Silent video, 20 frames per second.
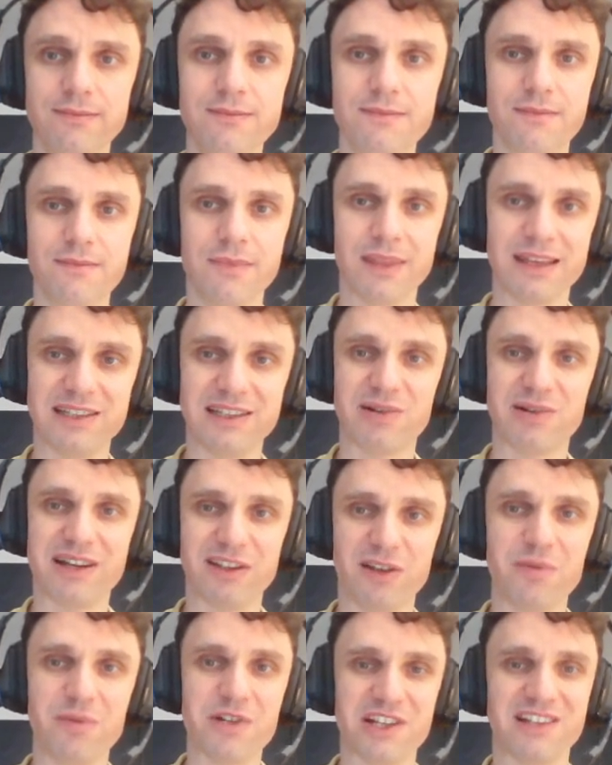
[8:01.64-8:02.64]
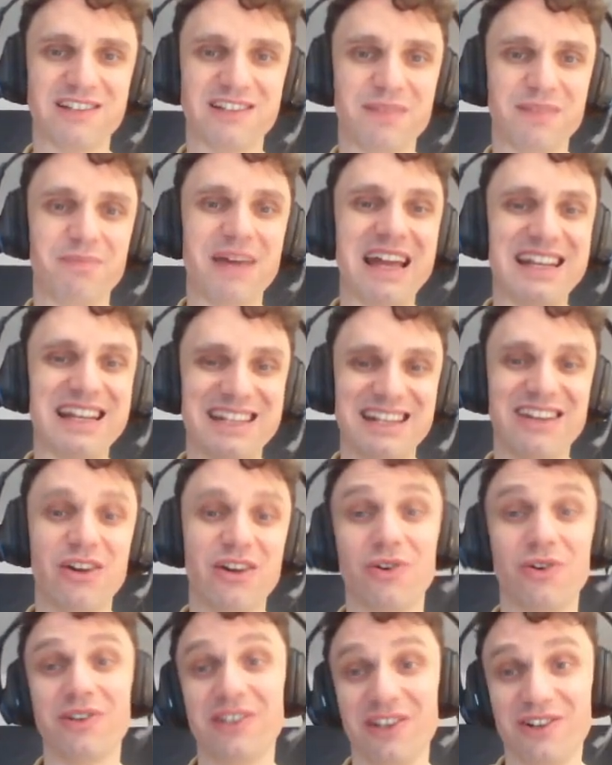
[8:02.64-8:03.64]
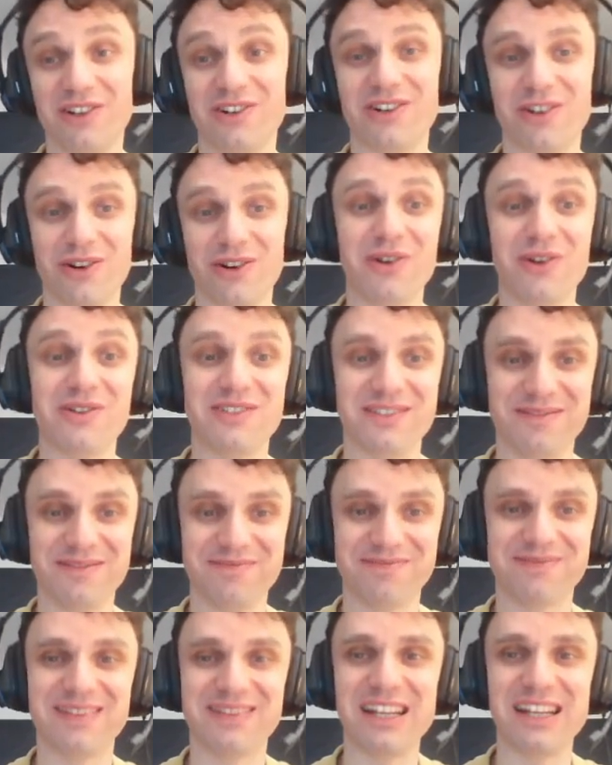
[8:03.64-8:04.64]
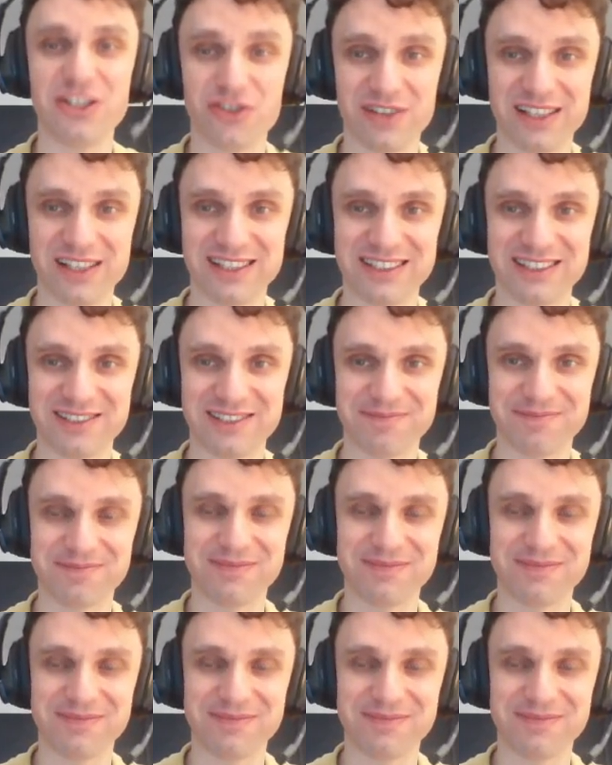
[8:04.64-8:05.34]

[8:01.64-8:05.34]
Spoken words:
is quite optional depending on your own interests.